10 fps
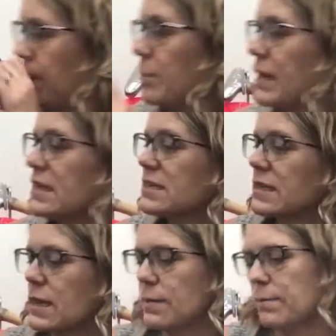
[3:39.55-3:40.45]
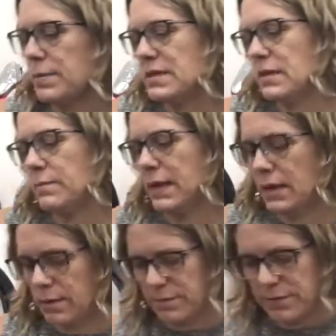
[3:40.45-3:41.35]
be Slim, petite
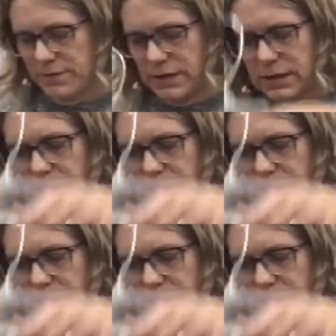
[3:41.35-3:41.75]
medium, fifteen